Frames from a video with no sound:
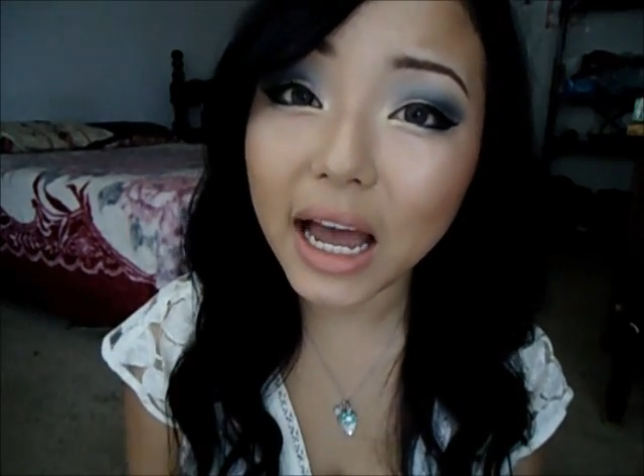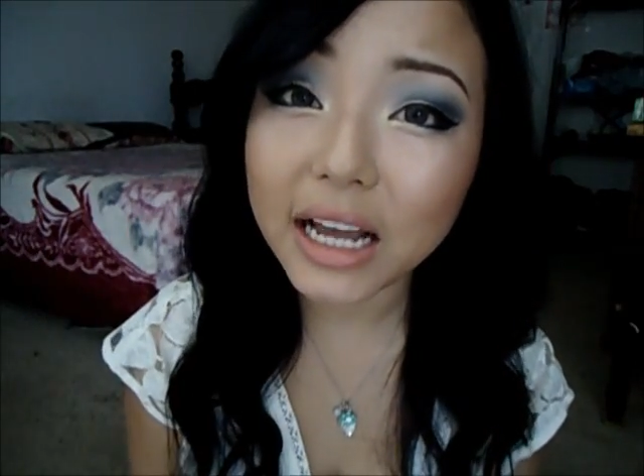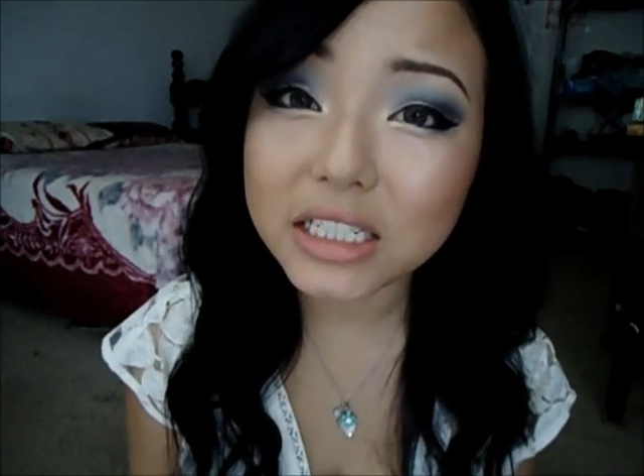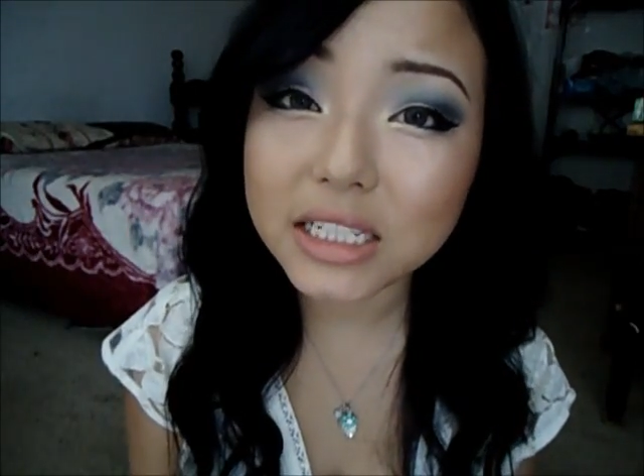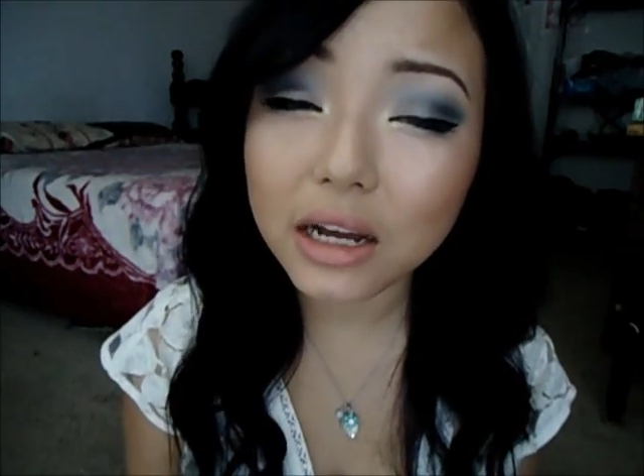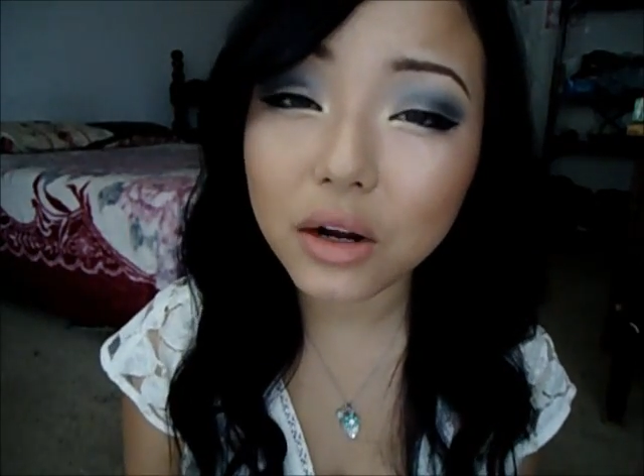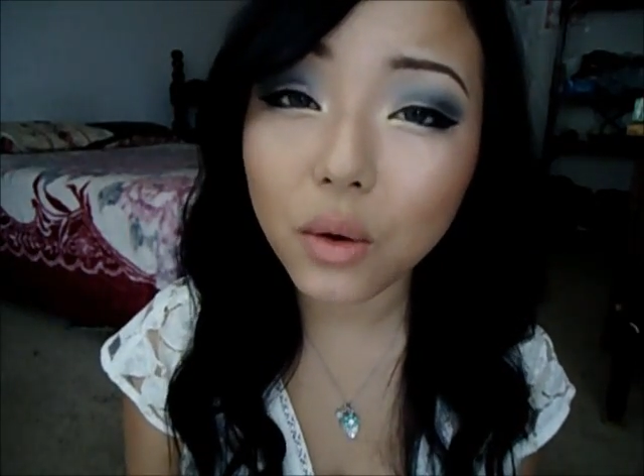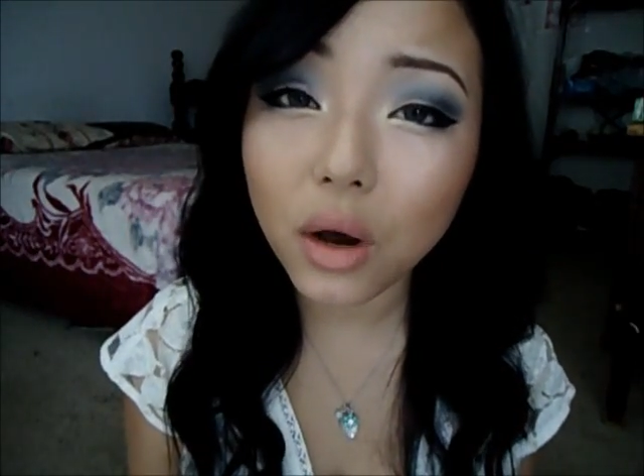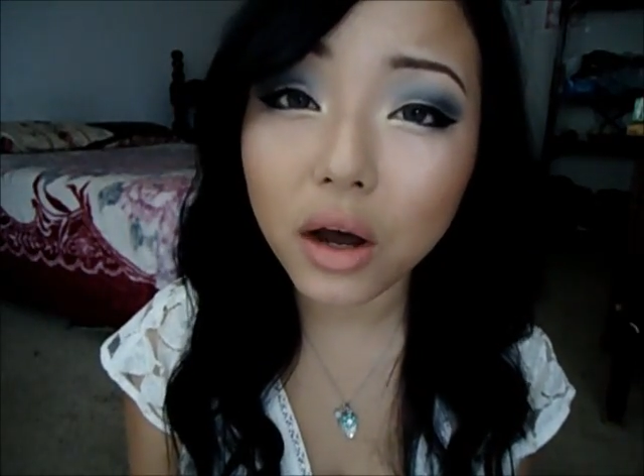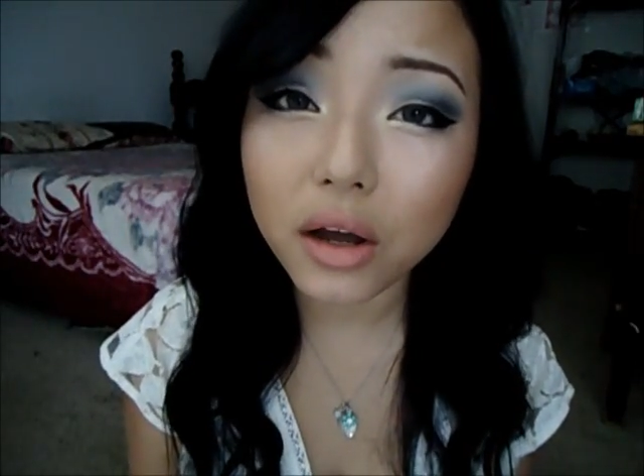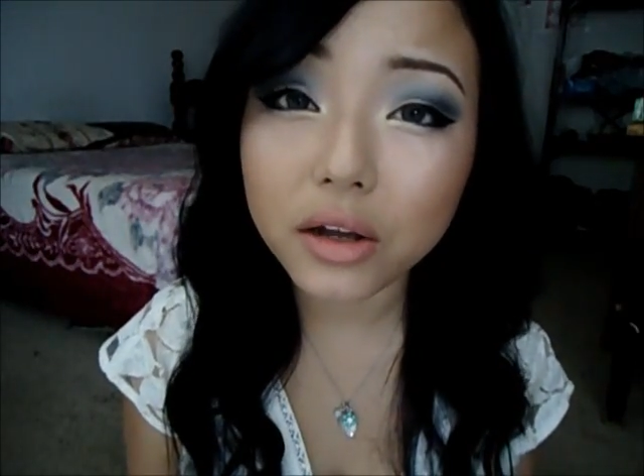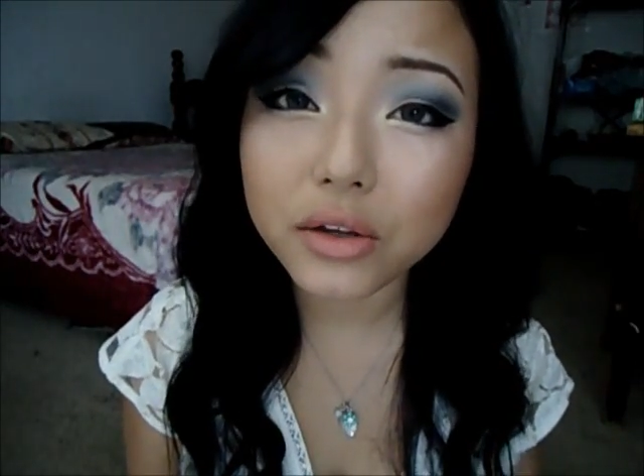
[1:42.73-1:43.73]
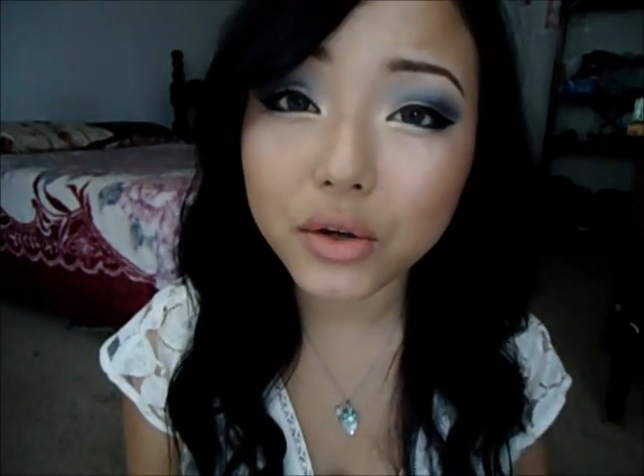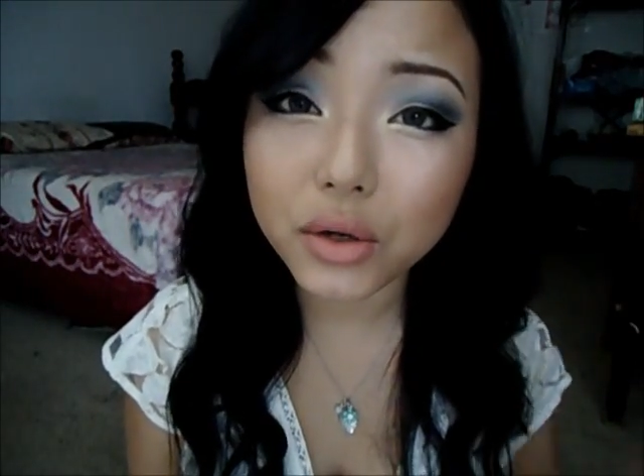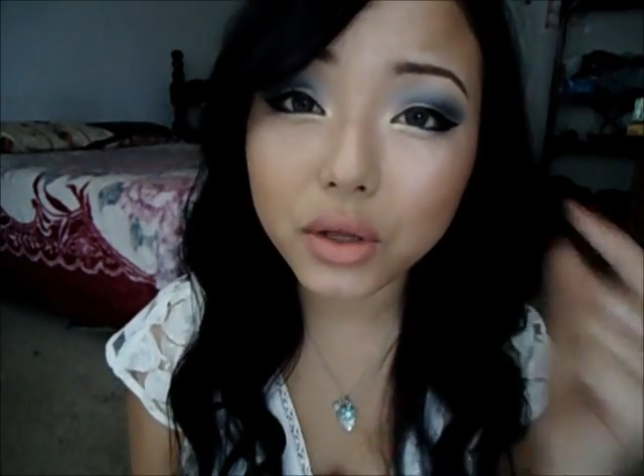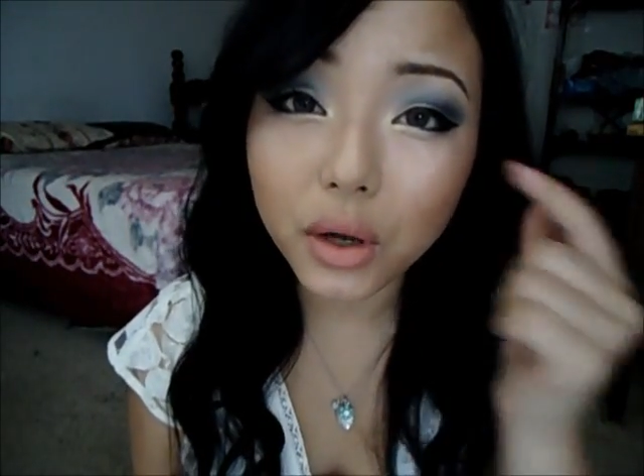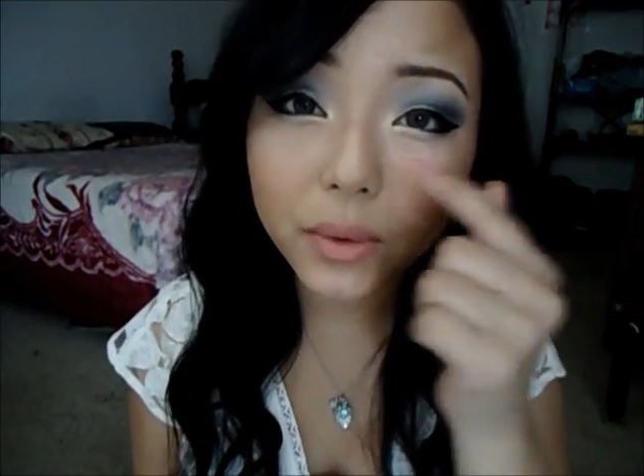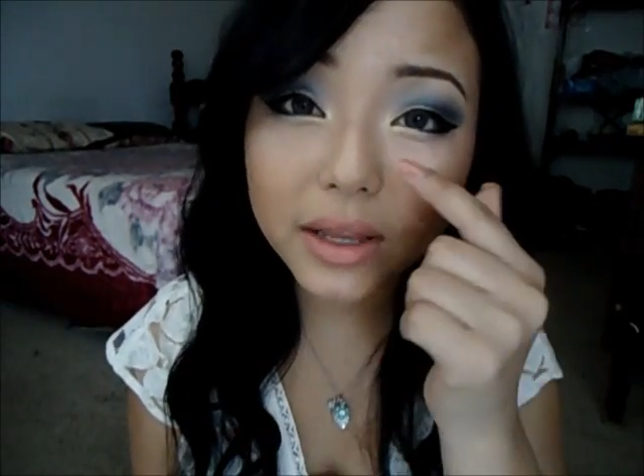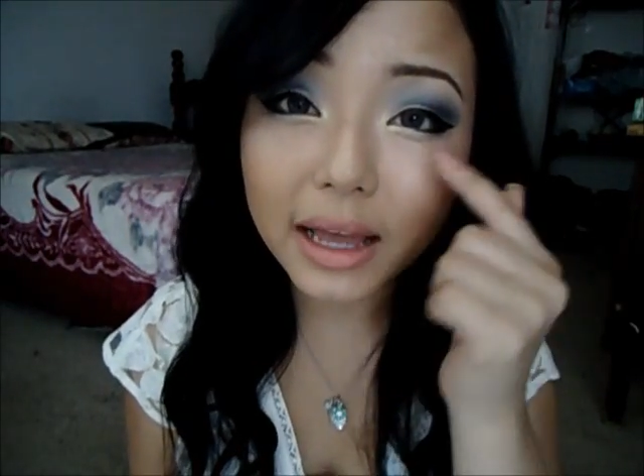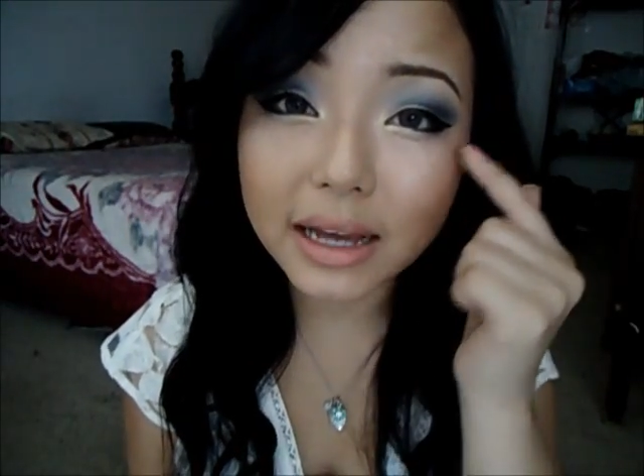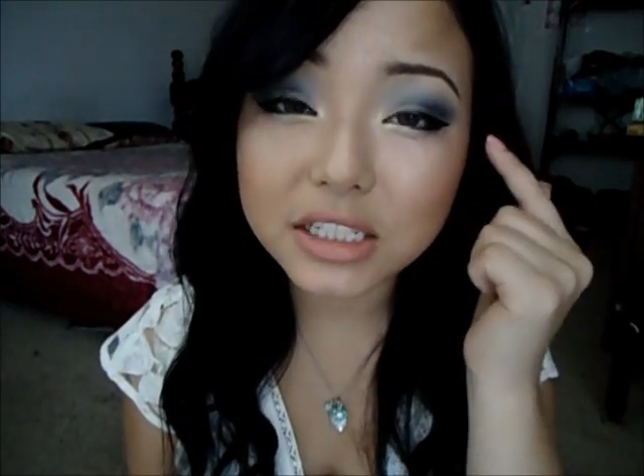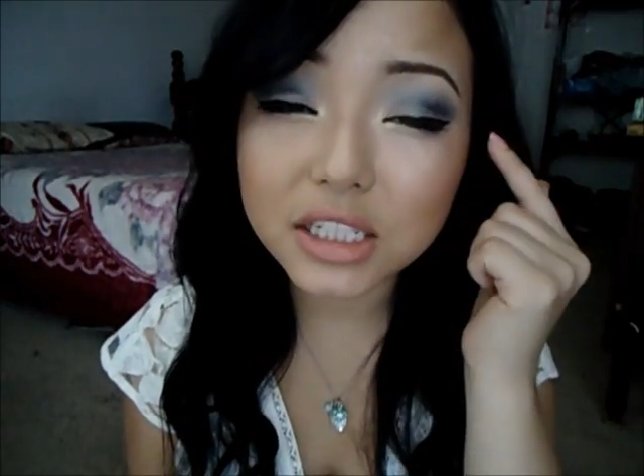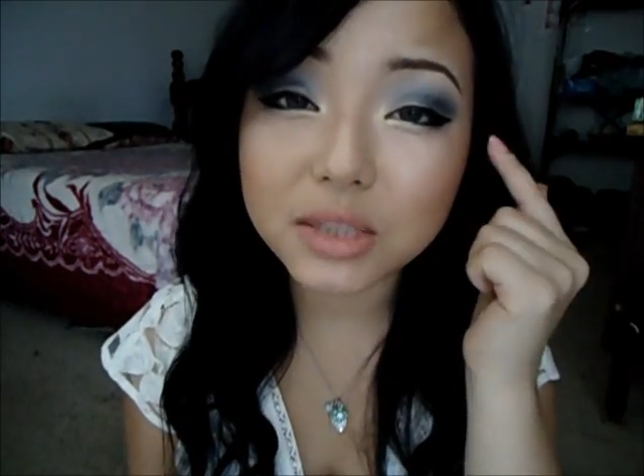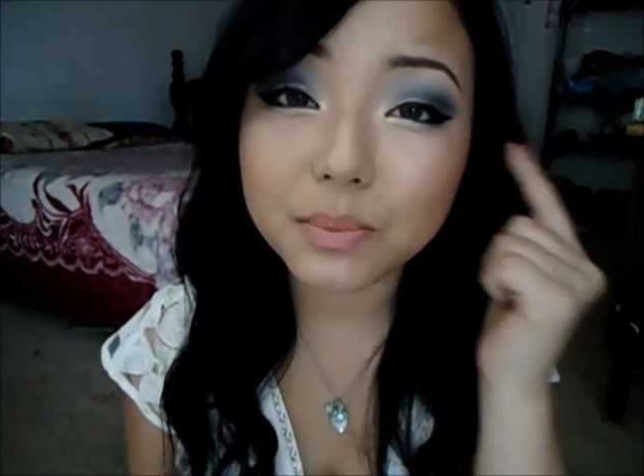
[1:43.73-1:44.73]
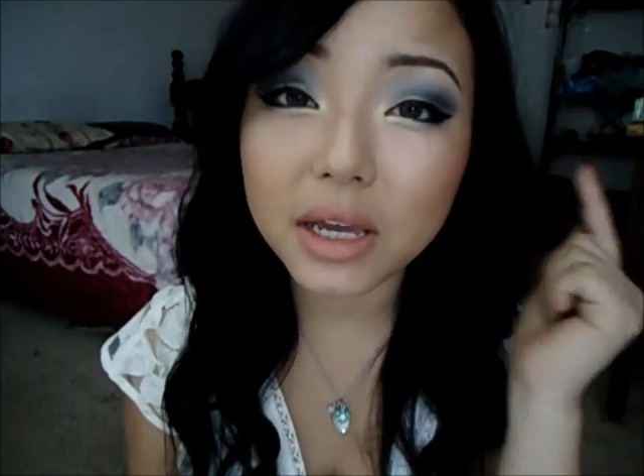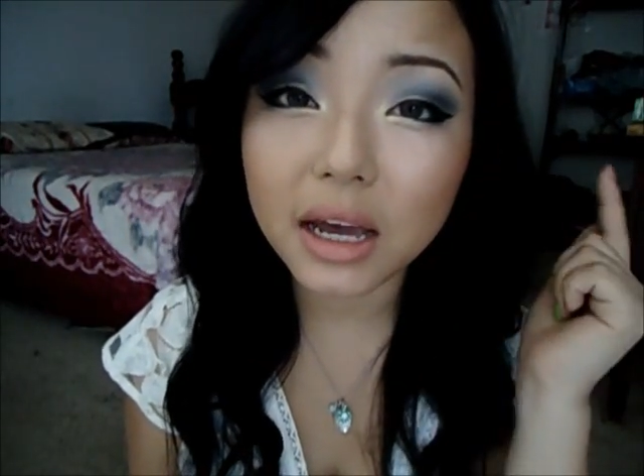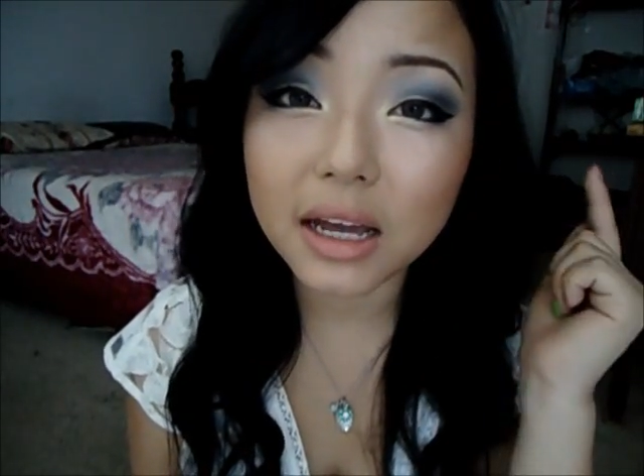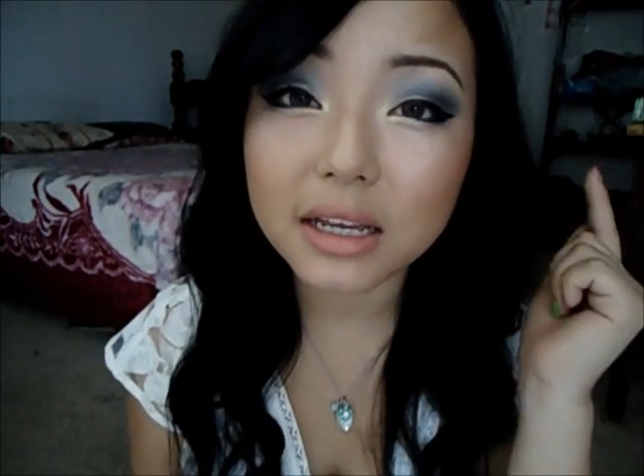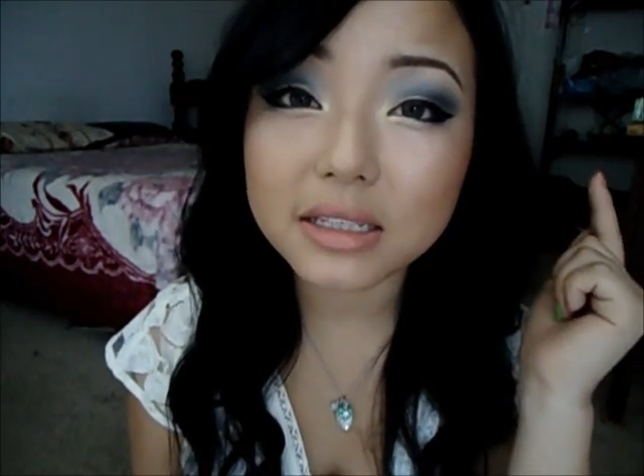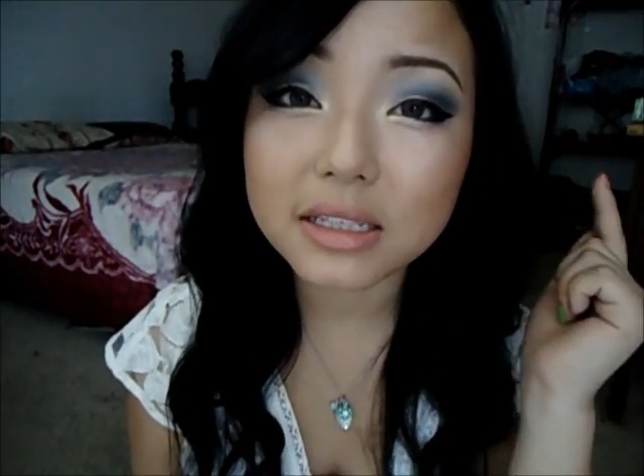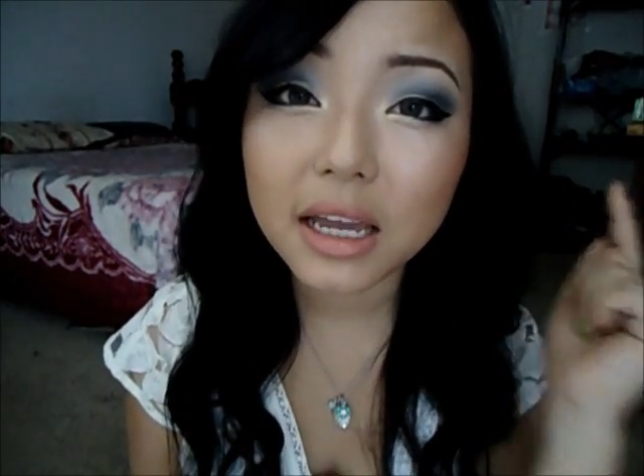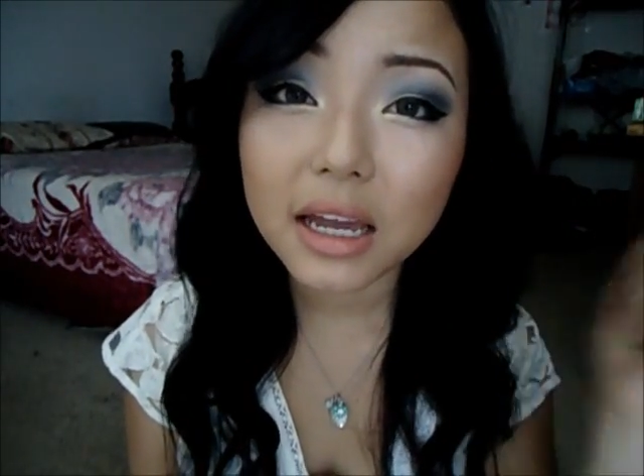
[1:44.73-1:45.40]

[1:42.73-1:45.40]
eyeshadow on your lower lashes because